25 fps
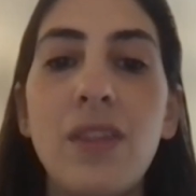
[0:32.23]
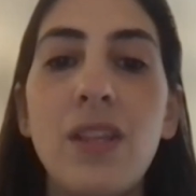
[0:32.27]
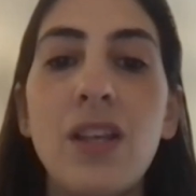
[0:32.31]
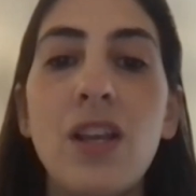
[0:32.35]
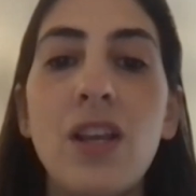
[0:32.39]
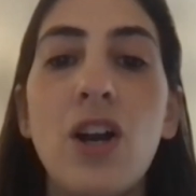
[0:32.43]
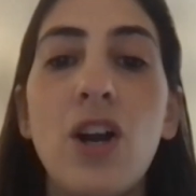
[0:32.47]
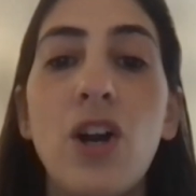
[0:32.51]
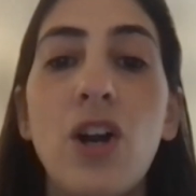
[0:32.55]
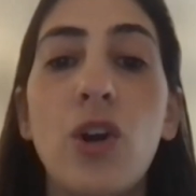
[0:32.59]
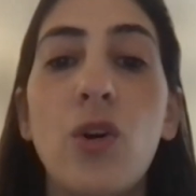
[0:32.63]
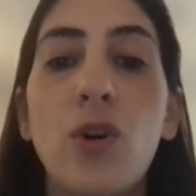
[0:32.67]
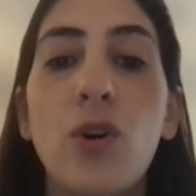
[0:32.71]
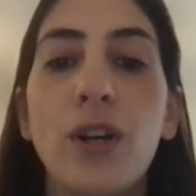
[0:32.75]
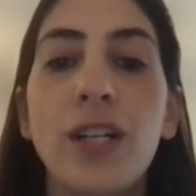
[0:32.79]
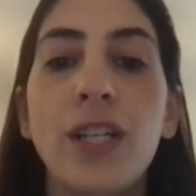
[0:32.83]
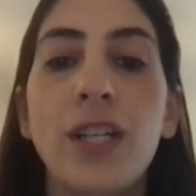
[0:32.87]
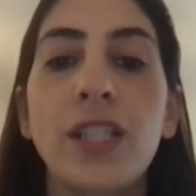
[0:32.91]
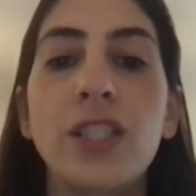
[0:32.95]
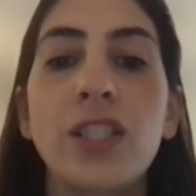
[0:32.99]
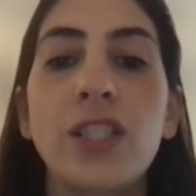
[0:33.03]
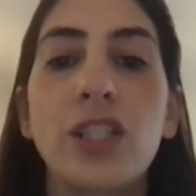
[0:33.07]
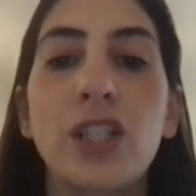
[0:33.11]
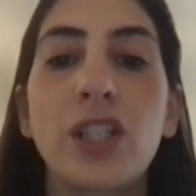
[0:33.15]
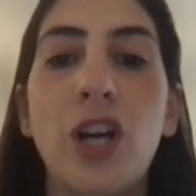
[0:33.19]

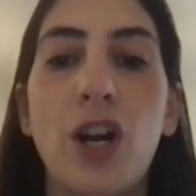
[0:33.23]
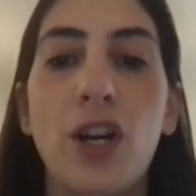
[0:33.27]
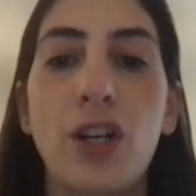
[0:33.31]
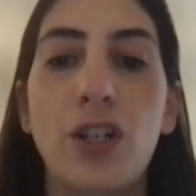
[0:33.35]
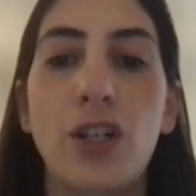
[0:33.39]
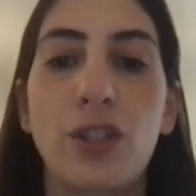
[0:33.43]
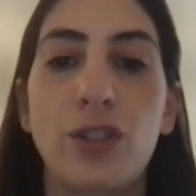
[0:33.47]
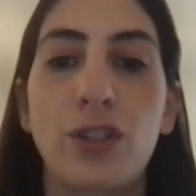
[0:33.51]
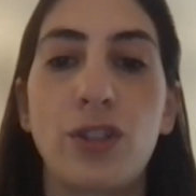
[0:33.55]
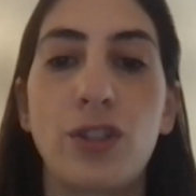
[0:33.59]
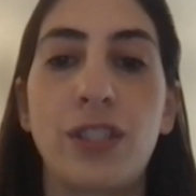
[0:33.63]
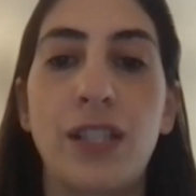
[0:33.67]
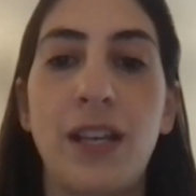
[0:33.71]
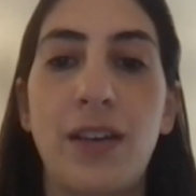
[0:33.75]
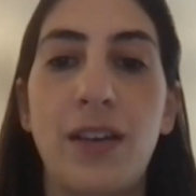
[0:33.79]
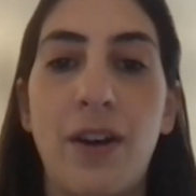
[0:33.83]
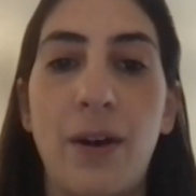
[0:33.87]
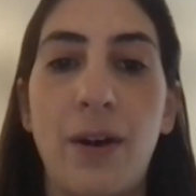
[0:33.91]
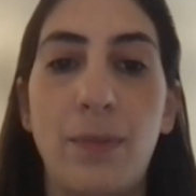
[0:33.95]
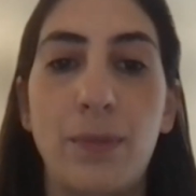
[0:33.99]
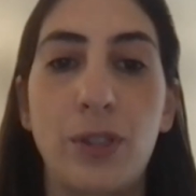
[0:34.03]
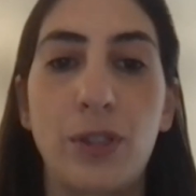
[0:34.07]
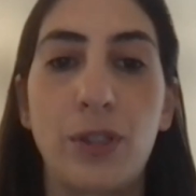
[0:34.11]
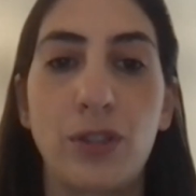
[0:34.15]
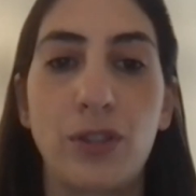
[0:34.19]
According to Gartner's
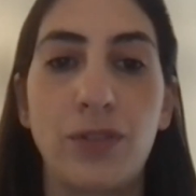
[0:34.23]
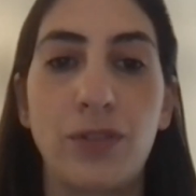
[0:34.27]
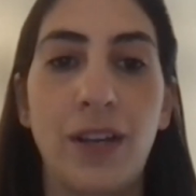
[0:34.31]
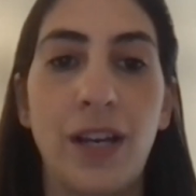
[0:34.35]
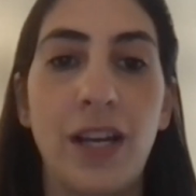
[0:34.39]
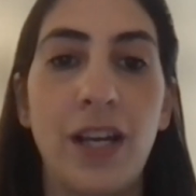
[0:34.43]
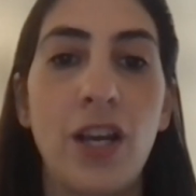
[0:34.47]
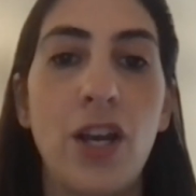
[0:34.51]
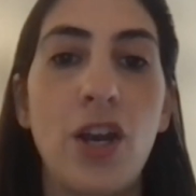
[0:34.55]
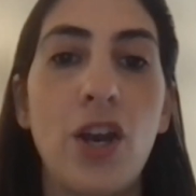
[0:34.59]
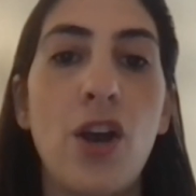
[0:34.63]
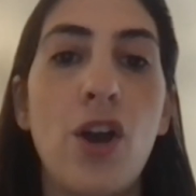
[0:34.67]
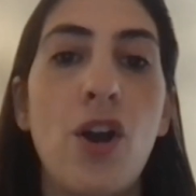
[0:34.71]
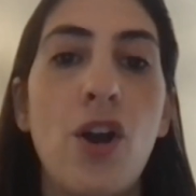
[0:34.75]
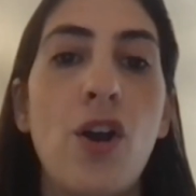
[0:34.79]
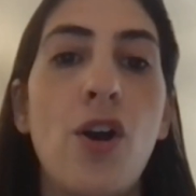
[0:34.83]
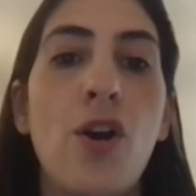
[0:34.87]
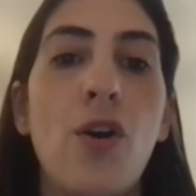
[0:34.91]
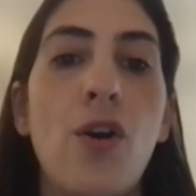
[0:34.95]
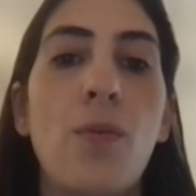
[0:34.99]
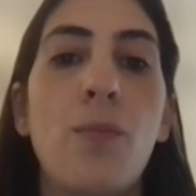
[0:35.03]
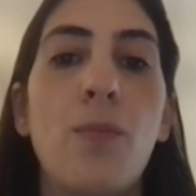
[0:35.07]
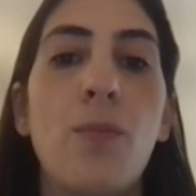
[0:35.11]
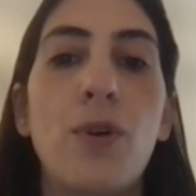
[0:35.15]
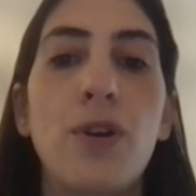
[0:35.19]
DevOps survey,
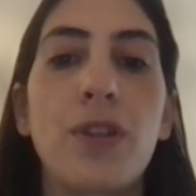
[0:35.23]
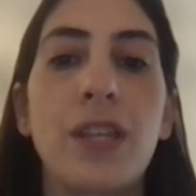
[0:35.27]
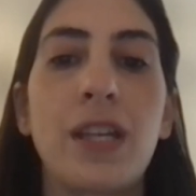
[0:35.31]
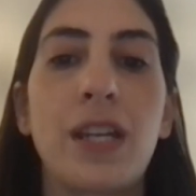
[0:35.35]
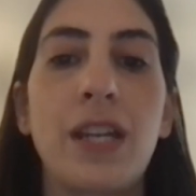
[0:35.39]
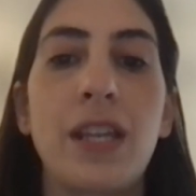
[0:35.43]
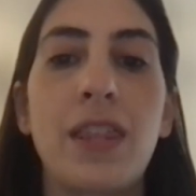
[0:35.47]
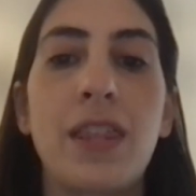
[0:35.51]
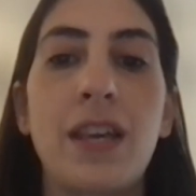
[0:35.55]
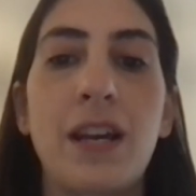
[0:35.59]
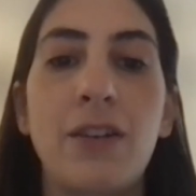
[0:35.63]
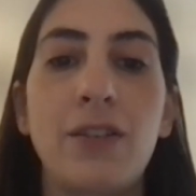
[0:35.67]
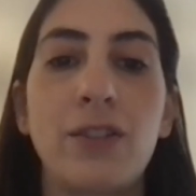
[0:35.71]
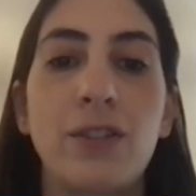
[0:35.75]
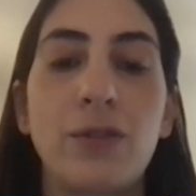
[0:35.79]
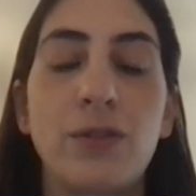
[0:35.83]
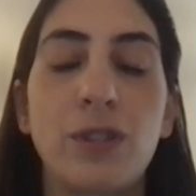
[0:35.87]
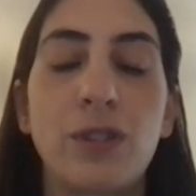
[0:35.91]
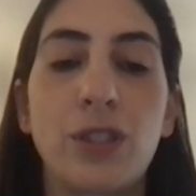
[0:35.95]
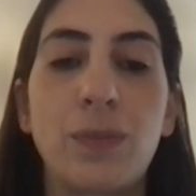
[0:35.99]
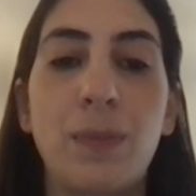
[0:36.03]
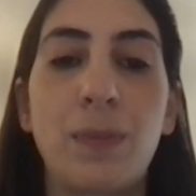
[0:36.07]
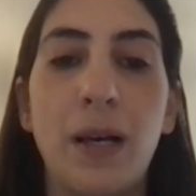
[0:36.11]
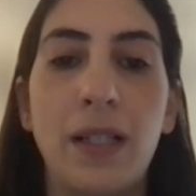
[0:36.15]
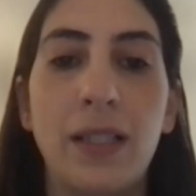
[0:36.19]
more than 1,000
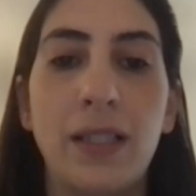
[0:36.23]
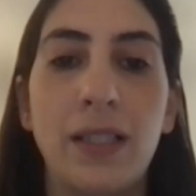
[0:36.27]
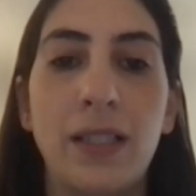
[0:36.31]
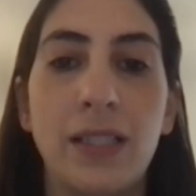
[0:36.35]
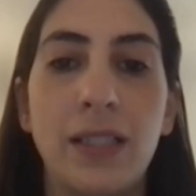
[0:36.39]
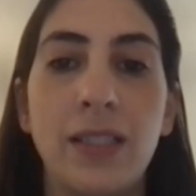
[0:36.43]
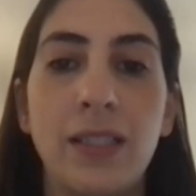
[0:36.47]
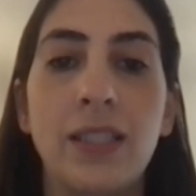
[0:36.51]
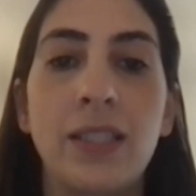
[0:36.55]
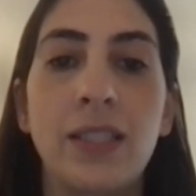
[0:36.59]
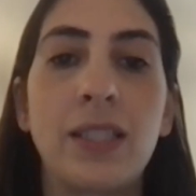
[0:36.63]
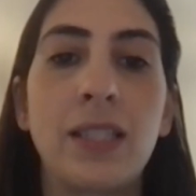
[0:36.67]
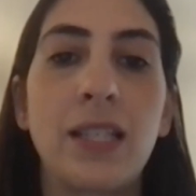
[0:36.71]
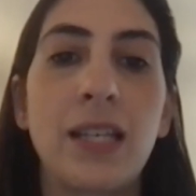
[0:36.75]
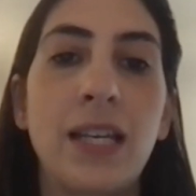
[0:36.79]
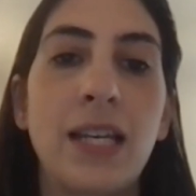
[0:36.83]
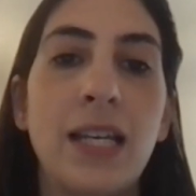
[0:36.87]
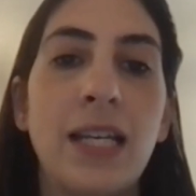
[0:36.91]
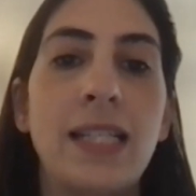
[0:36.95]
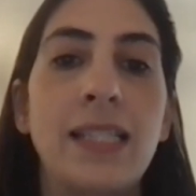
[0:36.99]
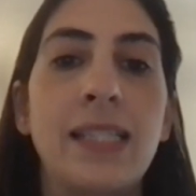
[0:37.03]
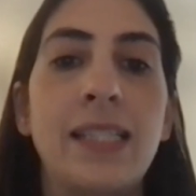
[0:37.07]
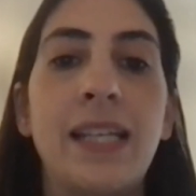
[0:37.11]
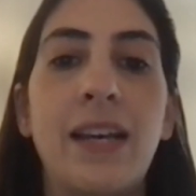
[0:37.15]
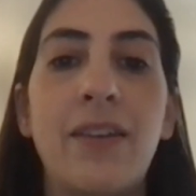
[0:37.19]
respondents,
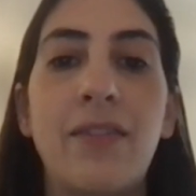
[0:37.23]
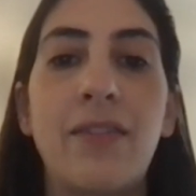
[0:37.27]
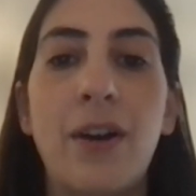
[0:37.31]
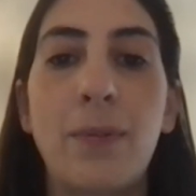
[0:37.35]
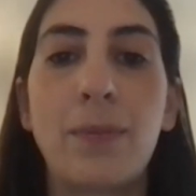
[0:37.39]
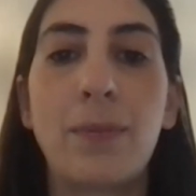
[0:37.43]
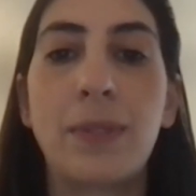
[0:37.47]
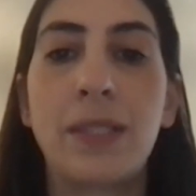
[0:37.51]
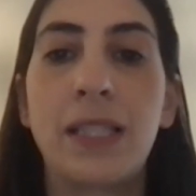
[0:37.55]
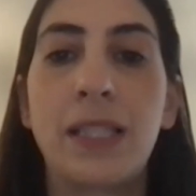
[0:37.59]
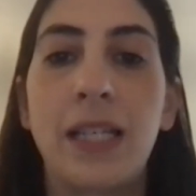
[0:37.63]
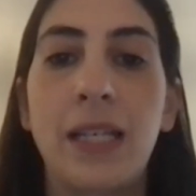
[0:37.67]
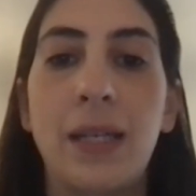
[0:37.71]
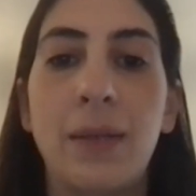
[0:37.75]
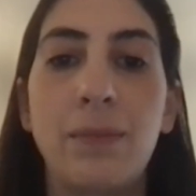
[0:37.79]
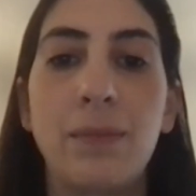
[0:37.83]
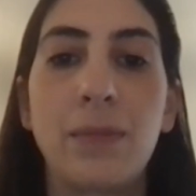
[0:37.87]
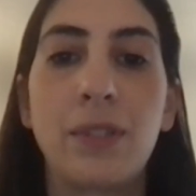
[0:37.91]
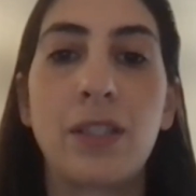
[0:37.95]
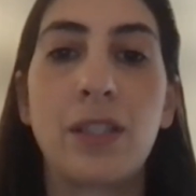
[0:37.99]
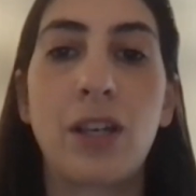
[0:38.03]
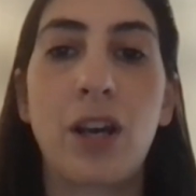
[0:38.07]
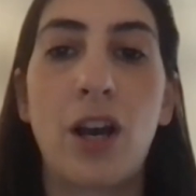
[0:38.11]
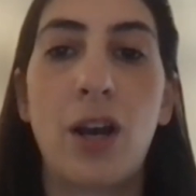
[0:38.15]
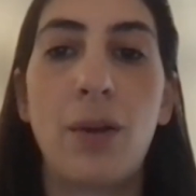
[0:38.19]
DevOps
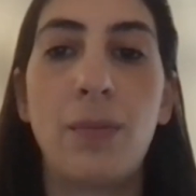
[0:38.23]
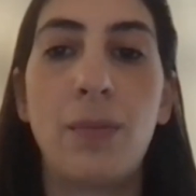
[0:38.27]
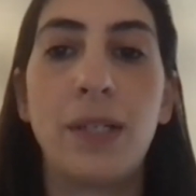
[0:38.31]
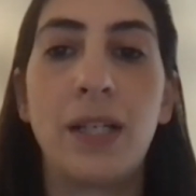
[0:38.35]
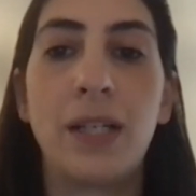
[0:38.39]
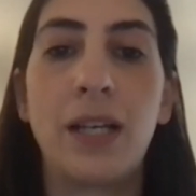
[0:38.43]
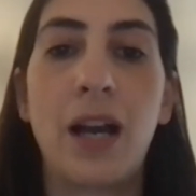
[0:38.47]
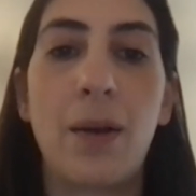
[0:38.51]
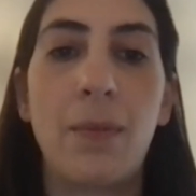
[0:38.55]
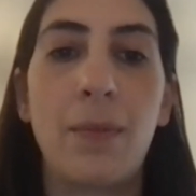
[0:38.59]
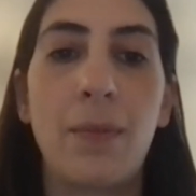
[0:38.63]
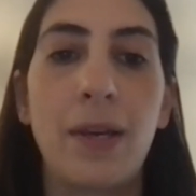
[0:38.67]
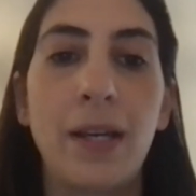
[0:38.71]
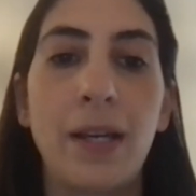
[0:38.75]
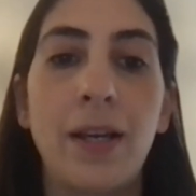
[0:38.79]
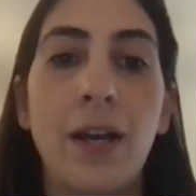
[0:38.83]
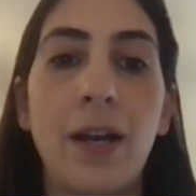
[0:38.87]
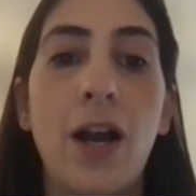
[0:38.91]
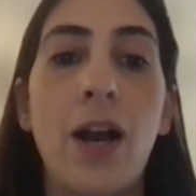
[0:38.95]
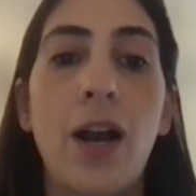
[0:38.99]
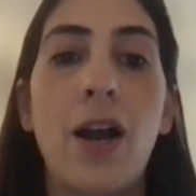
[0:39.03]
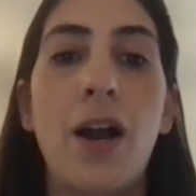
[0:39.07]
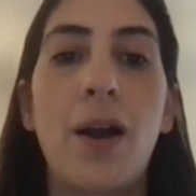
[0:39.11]
teams are becoming